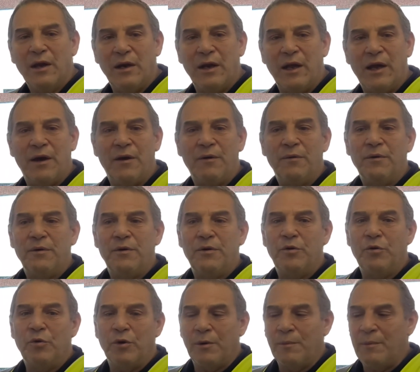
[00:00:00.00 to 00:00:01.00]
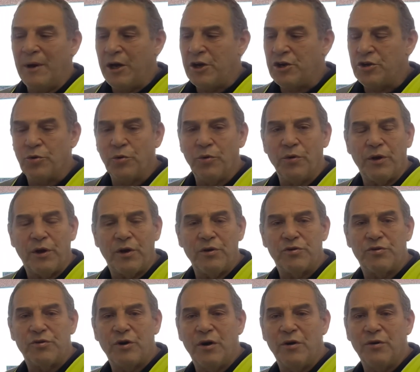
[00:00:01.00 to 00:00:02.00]
Now, you want to make sure the
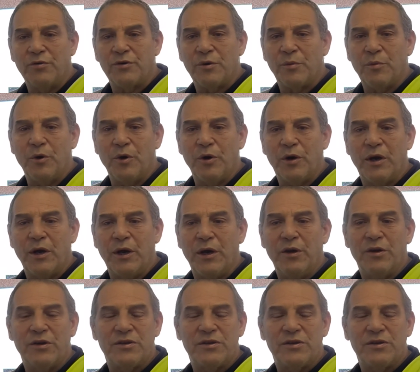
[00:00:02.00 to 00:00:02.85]
controls are working,